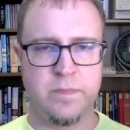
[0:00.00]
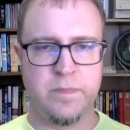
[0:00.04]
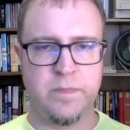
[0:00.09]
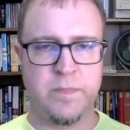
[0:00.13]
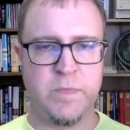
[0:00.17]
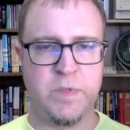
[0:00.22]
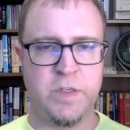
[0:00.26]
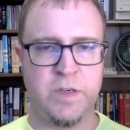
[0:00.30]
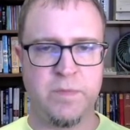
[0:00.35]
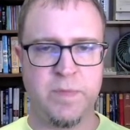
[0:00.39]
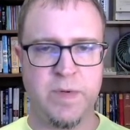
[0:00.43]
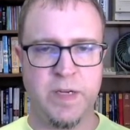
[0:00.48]

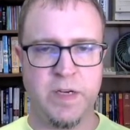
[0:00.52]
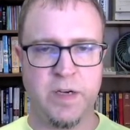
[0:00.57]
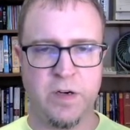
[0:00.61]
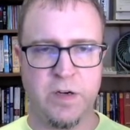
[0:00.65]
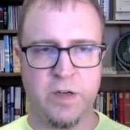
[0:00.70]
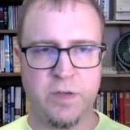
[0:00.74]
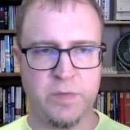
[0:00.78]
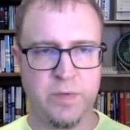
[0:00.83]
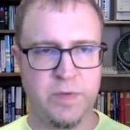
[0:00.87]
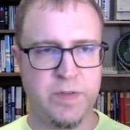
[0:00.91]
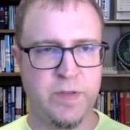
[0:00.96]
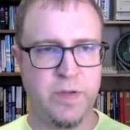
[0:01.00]
to have been
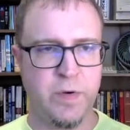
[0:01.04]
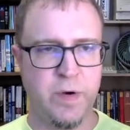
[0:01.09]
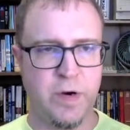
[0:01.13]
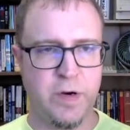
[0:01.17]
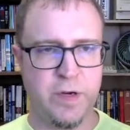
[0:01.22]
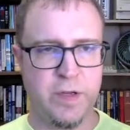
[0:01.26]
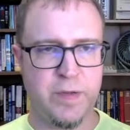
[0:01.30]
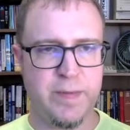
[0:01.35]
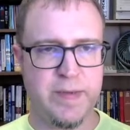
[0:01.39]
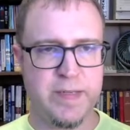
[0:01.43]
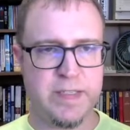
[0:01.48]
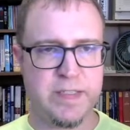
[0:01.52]
called with no
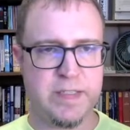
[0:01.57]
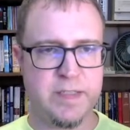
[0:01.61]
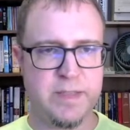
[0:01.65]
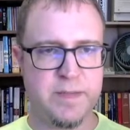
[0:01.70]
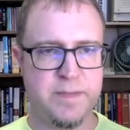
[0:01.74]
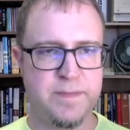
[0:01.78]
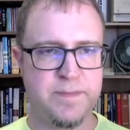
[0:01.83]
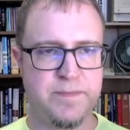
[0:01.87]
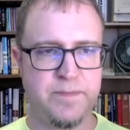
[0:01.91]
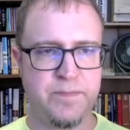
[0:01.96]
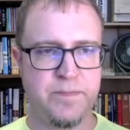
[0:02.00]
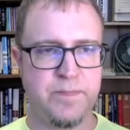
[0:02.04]
arguments.
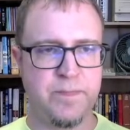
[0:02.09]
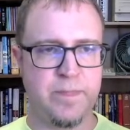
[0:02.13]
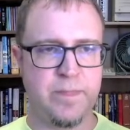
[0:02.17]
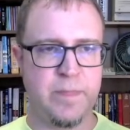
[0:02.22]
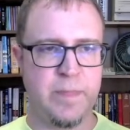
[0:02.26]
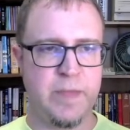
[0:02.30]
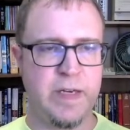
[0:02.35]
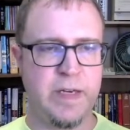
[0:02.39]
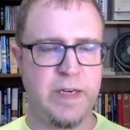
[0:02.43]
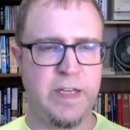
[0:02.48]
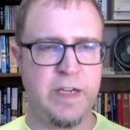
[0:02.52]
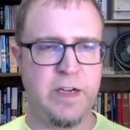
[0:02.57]

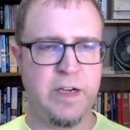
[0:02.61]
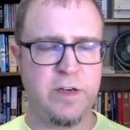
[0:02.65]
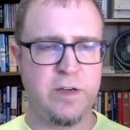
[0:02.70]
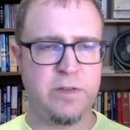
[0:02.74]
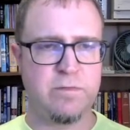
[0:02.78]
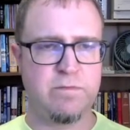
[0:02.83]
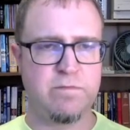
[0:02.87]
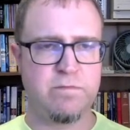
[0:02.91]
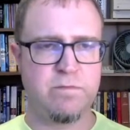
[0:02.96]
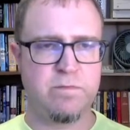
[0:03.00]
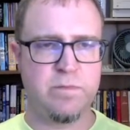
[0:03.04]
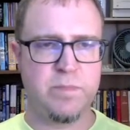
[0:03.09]
And here,
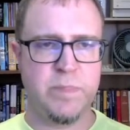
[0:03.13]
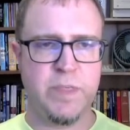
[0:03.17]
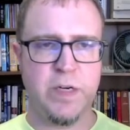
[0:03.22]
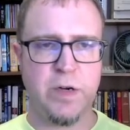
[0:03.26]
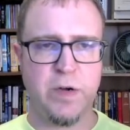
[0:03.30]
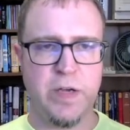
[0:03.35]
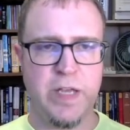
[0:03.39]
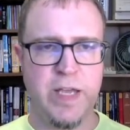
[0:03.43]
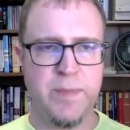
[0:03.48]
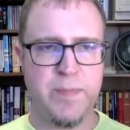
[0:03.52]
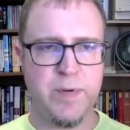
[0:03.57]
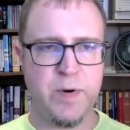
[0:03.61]
I'll
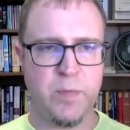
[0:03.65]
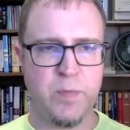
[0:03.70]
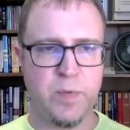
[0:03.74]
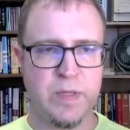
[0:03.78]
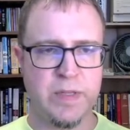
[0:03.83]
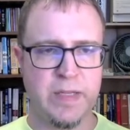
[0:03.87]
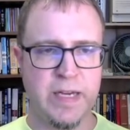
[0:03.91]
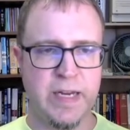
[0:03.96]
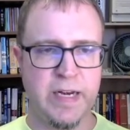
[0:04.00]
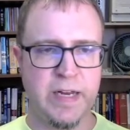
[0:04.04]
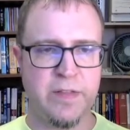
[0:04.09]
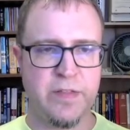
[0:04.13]
keep it in one
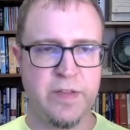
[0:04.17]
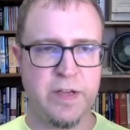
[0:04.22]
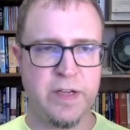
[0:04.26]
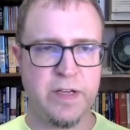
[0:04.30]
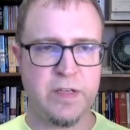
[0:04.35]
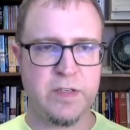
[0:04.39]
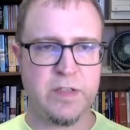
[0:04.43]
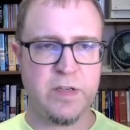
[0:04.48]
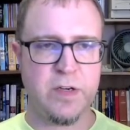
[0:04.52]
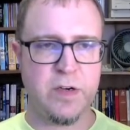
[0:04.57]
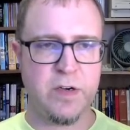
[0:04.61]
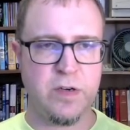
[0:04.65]
line, I think.
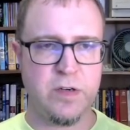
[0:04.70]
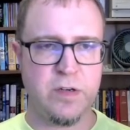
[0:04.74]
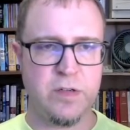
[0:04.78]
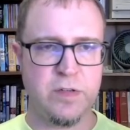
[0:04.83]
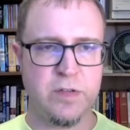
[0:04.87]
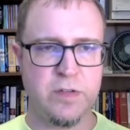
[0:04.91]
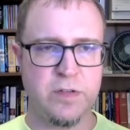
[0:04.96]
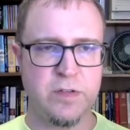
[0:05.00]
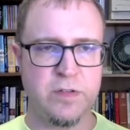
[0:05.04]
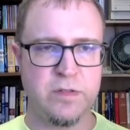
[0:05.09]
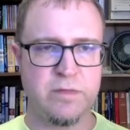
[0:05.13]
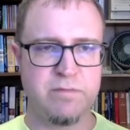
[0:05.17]

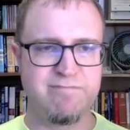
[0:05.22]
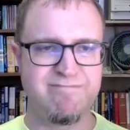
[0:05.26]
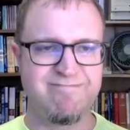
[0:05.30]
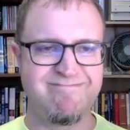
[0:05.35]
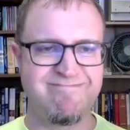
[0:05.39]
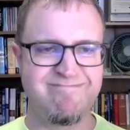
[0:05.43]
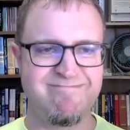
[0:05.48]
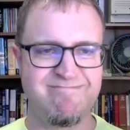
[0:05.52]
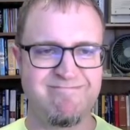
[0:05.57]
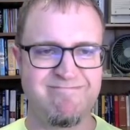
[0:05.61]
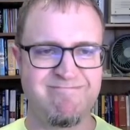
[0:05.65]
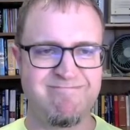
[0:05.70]
Toggle
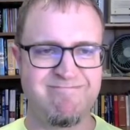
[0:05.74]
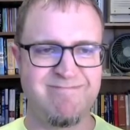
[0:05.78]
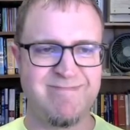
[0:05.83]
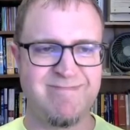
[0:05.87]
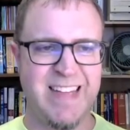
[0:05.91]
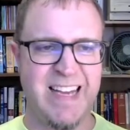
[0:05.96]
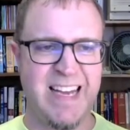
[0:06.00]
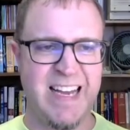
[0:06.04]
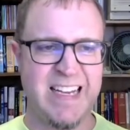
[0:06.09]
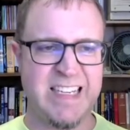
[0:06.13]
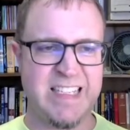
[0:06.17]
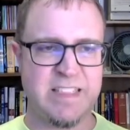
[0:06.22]

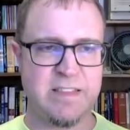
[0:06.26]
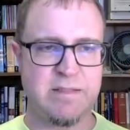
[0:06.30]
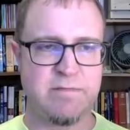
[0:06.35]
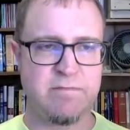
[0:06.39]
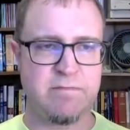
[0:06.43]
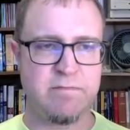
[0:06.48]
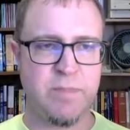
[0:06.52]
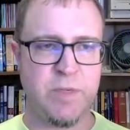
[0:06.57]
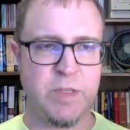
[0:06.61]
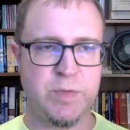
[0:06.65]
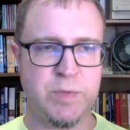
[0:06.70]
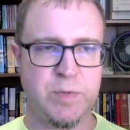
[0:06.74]
naz,
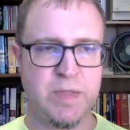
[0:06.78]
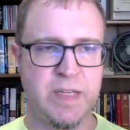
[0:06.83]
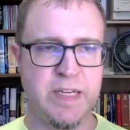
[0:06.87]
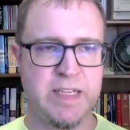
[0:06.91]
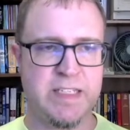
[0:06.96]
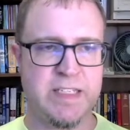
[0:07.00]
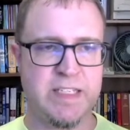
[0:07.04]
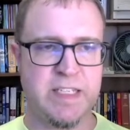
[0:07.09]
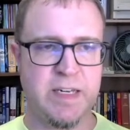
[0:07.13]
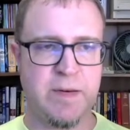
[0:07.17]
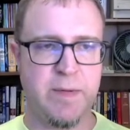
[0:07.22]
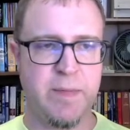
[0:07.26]
multiple lines
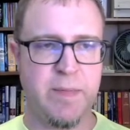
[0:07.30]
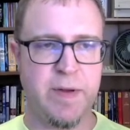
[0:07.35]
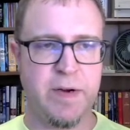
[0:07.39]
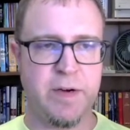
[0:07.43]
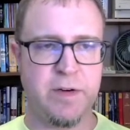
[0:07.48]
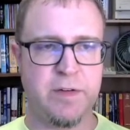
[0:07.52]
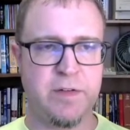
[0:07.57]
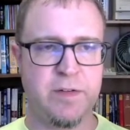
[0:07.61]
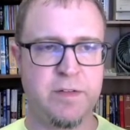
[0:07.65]
is going to be better.